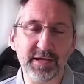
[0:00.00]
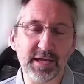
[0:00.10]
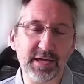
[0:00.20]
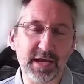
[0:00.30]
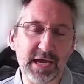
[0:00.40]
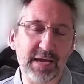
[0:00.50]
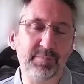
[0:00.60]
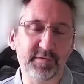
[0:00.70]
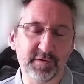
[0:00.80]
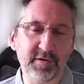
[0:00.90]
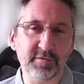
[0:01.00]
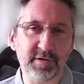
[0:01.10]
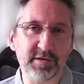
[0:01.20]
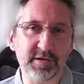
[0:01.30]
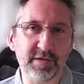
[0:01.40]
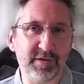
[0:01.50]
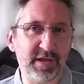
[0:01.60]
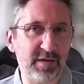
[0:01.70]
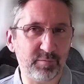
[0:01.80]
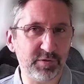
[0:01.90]
it can absolutely deliver
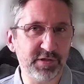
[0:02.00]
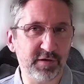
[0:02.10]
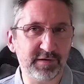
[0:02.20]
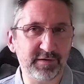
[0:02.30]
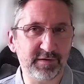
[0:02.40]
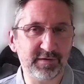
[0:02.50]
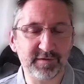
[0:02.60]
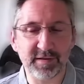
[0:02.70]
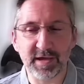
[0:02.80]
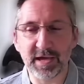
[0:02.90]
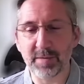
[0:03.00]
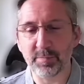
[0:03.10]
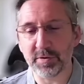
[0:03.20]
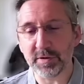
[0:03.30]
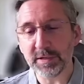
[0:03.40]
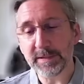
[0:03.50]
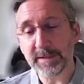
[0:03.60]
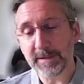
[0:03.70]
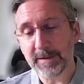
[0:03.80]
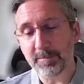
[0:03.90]
that, and we're starting to see that happen.
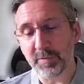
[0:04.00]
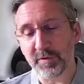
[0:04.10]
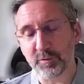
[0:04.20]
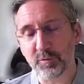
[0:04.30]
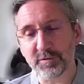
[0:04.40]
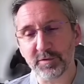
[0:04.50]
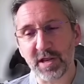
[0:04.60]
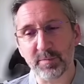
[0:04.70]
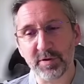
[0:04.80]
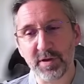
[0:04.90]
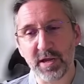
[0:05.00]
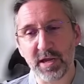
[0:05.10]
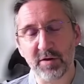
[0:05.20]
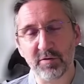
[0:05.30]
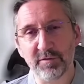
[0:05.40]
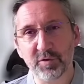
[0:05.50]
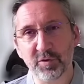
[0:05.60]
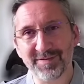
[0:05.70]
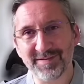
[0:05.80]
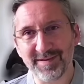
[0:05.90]
But there's also an element here of
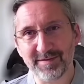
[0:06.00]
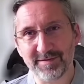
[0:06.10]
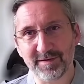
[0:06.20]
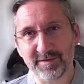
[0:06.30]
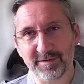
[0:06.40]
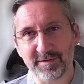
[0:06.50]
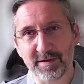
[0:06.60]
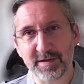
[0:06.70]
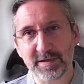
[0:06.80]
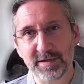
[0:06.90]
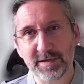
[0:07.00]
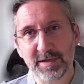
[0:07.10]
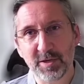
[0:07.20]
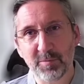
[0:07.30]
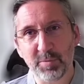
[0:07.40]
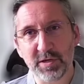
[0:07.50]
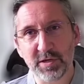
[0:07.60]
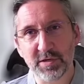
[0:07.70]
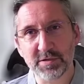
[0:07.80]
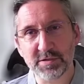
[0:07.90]
consistency,
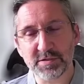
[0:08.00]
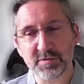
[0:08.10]
because